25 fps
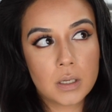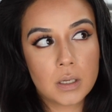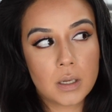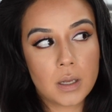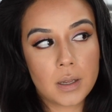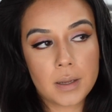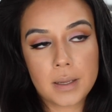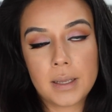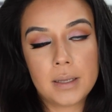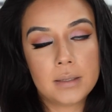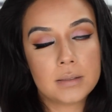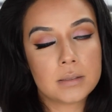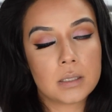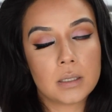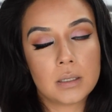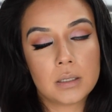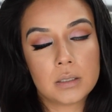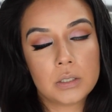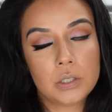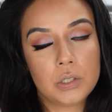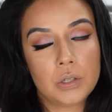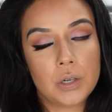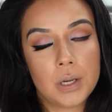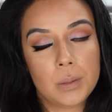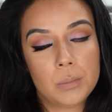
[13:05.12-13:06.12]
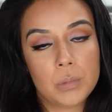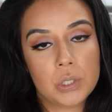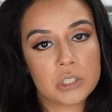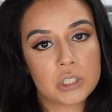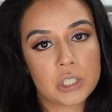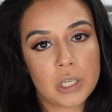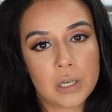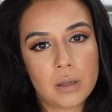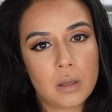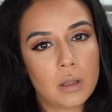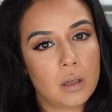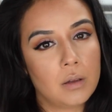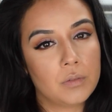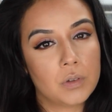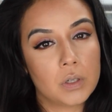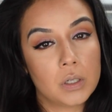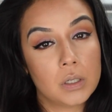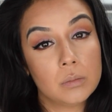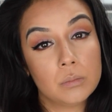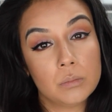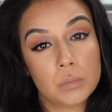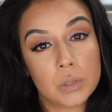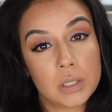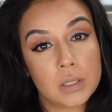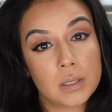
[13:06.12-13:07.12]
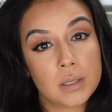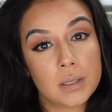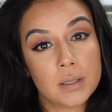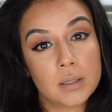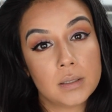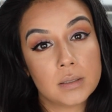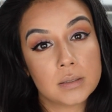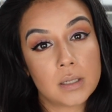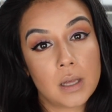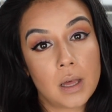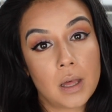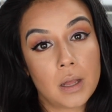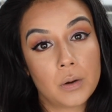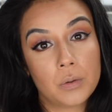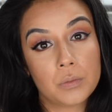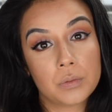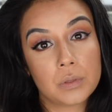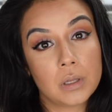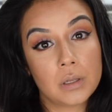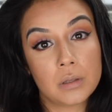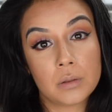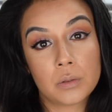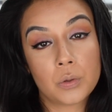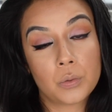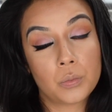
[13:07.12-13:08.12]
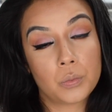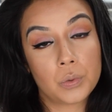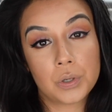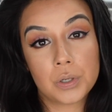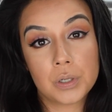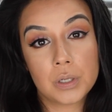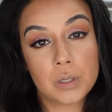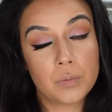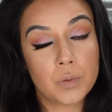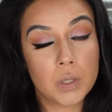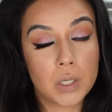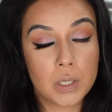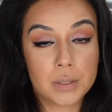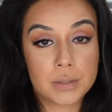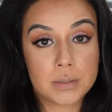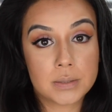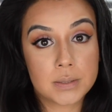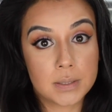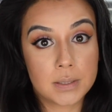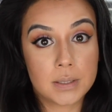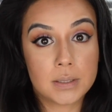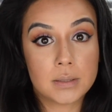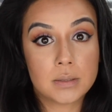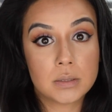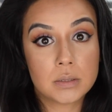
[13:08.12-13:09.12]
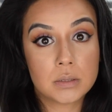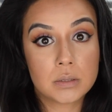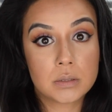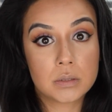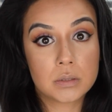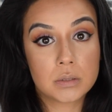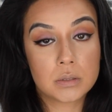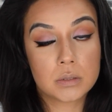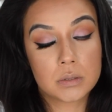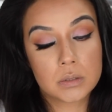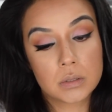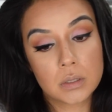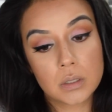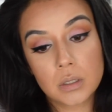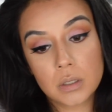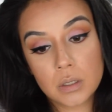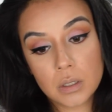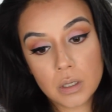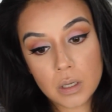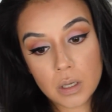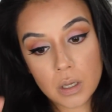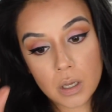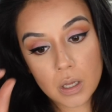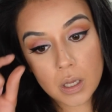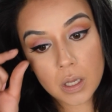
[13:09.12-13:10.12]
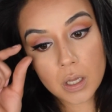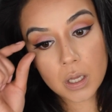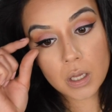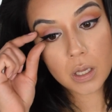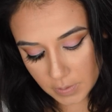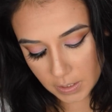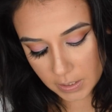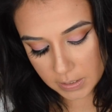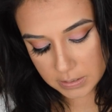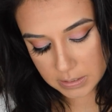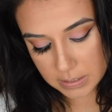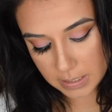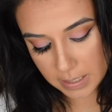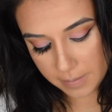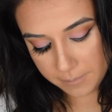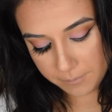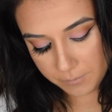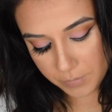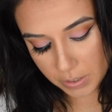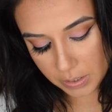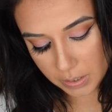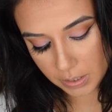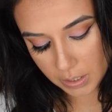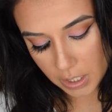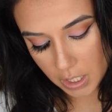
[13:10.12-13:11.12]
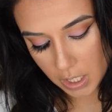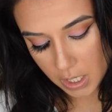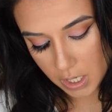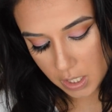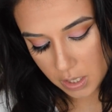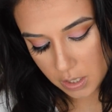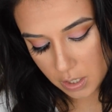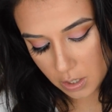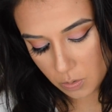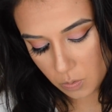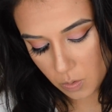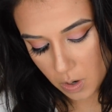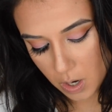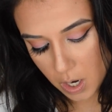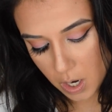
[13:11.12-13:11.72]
I can't tell you how much I love them because I don't think the word even exists. Time for the other